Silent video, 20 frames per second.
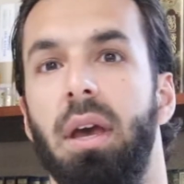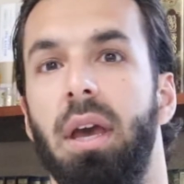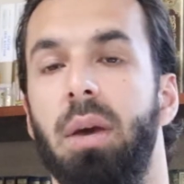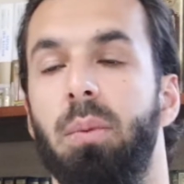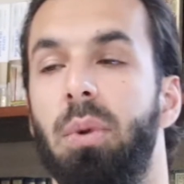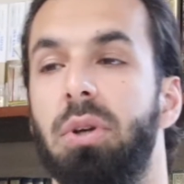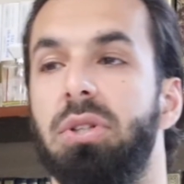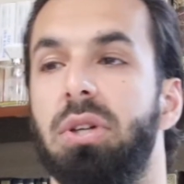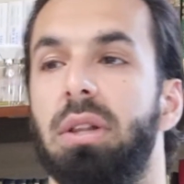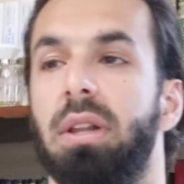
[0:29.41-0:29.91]

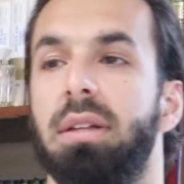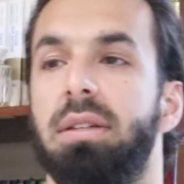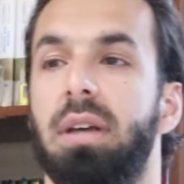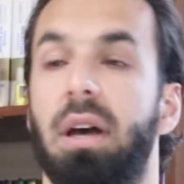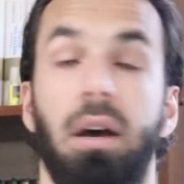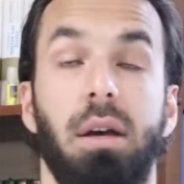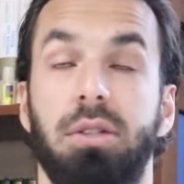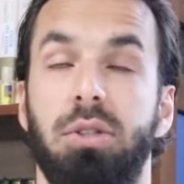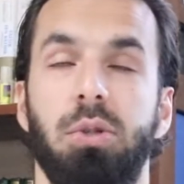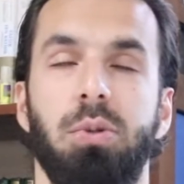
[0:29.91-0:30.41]
in which
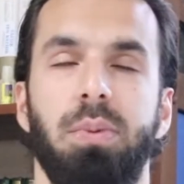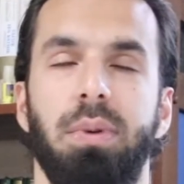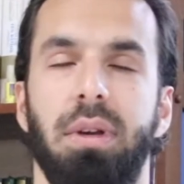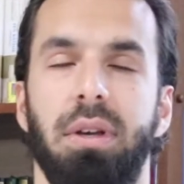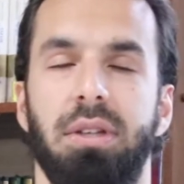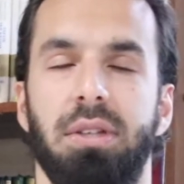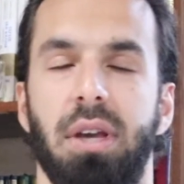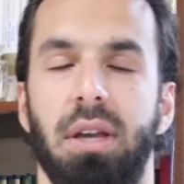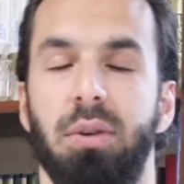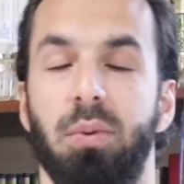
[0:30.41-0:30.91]

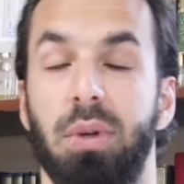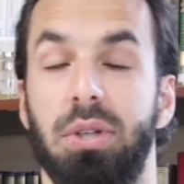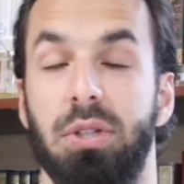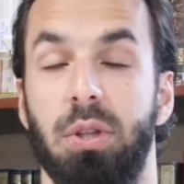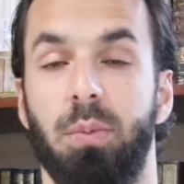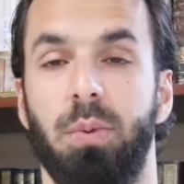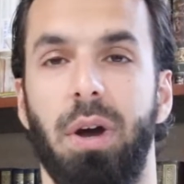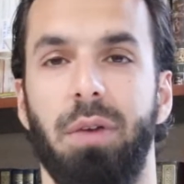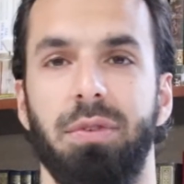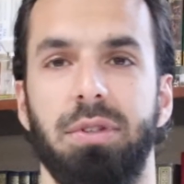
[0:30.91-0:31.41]
in which
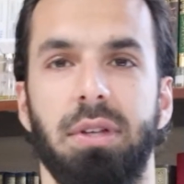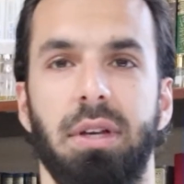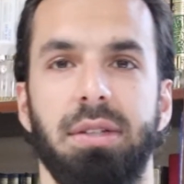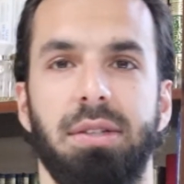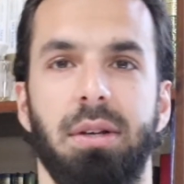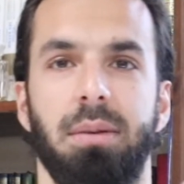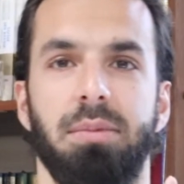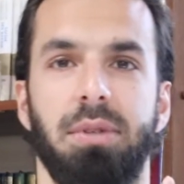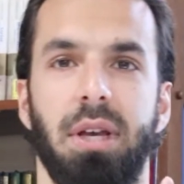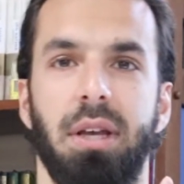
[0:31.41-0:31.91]
the Prophet sallallahu
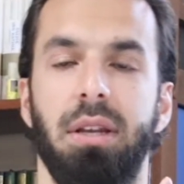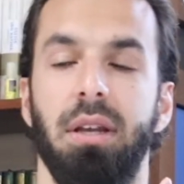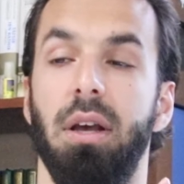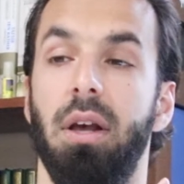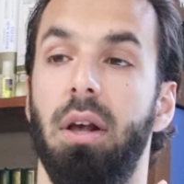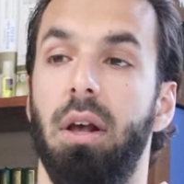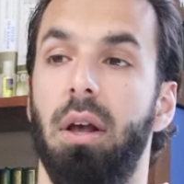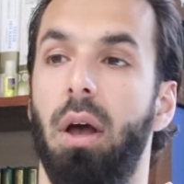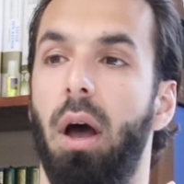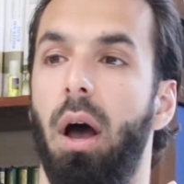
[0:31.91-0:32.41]
alaihi wasallam said,
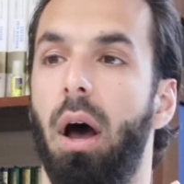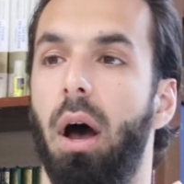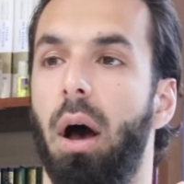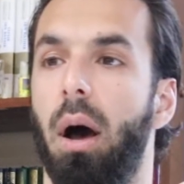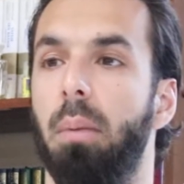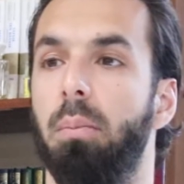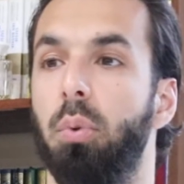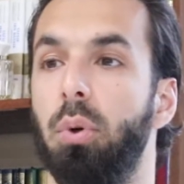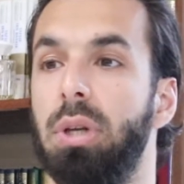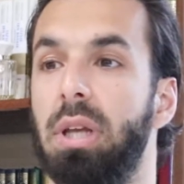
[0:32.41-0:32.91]

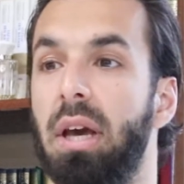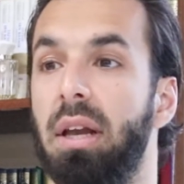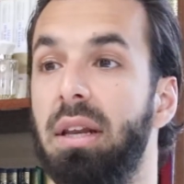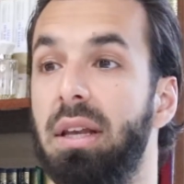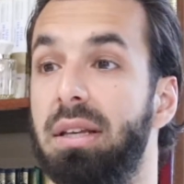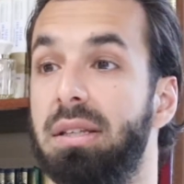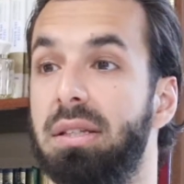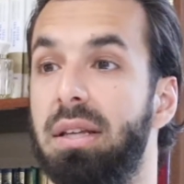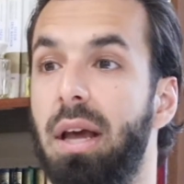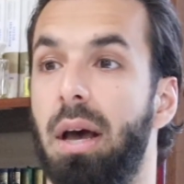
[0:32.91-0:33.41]
"Bunya
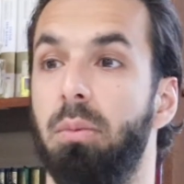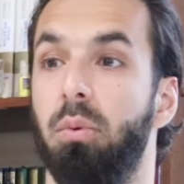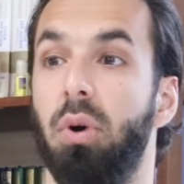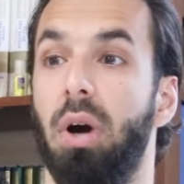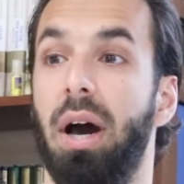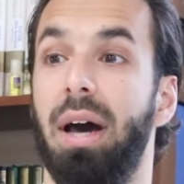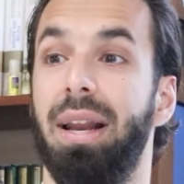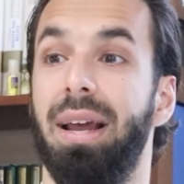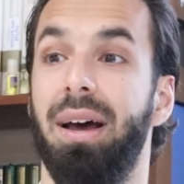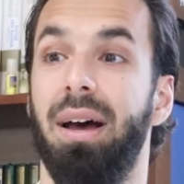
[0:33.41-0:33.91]
al-Islamu
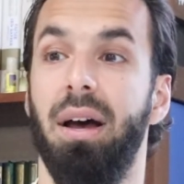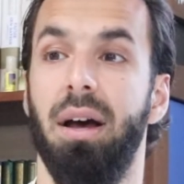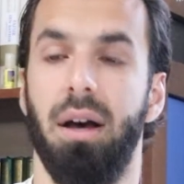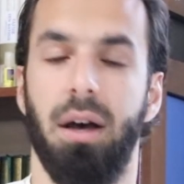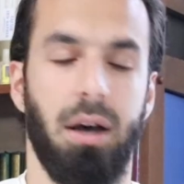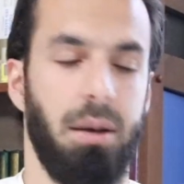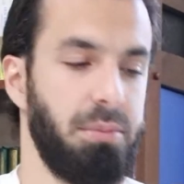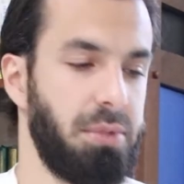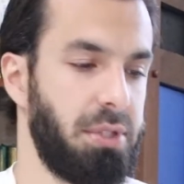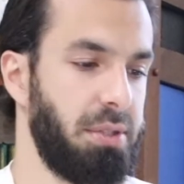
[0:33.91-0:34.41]
ala
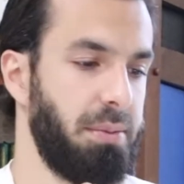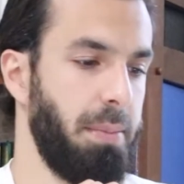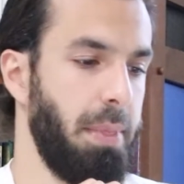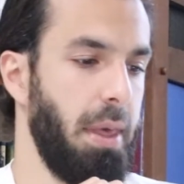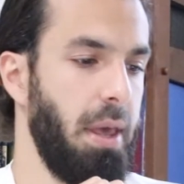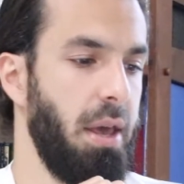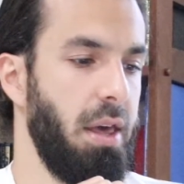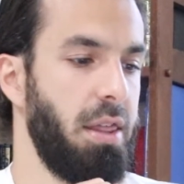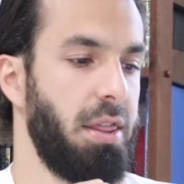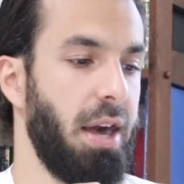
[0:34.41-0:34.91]
khams,"
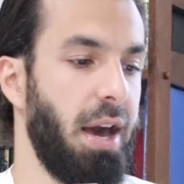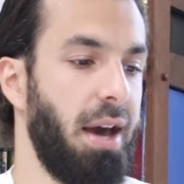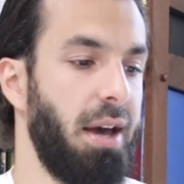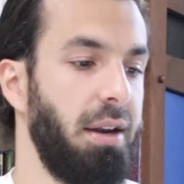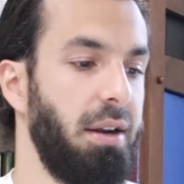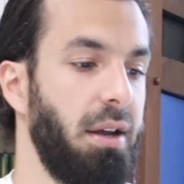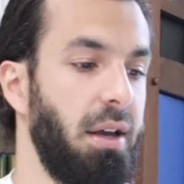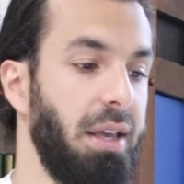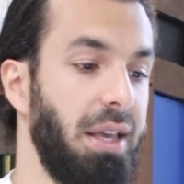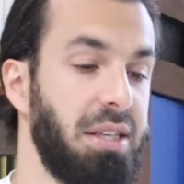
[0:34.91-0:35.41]

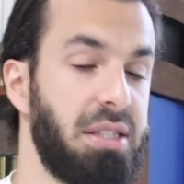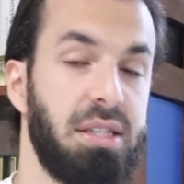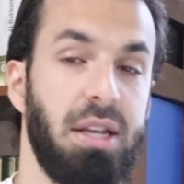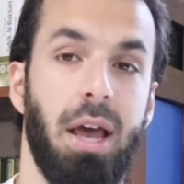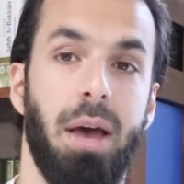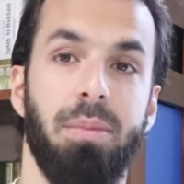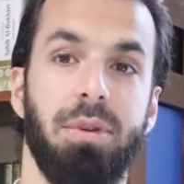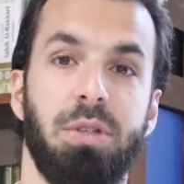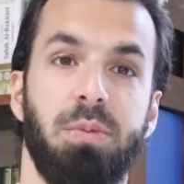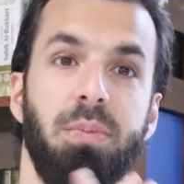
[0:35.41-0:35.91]
that
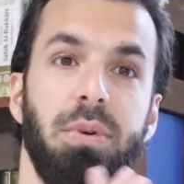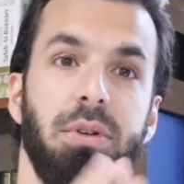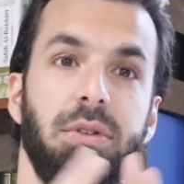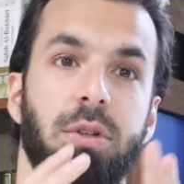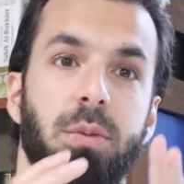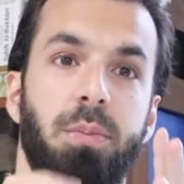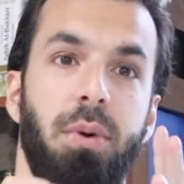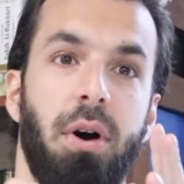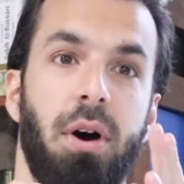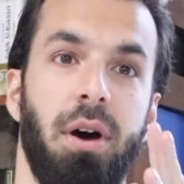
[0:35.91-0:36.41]
Islam is built
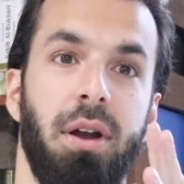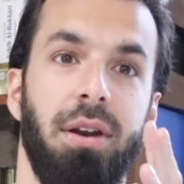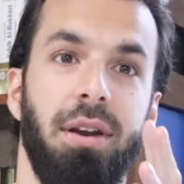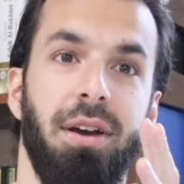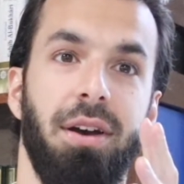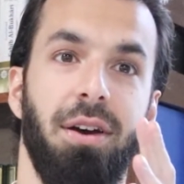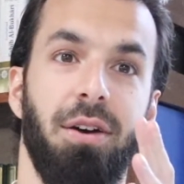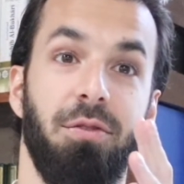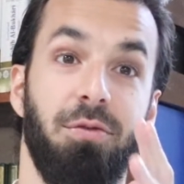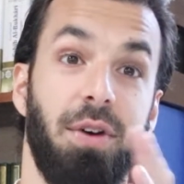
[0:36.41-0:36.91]
upon
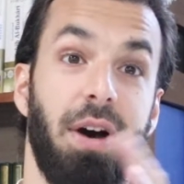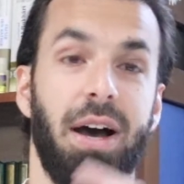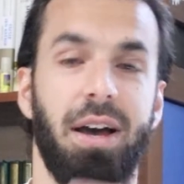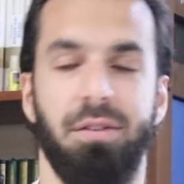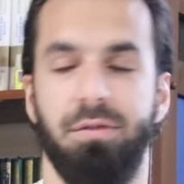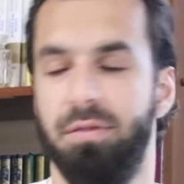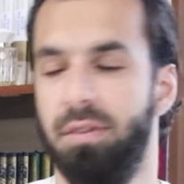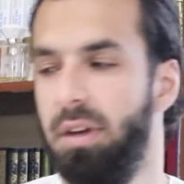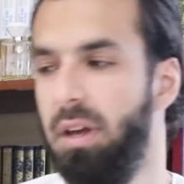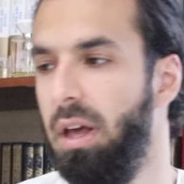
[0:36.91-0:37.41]

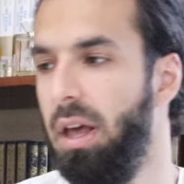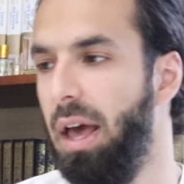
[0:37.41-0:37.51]
five.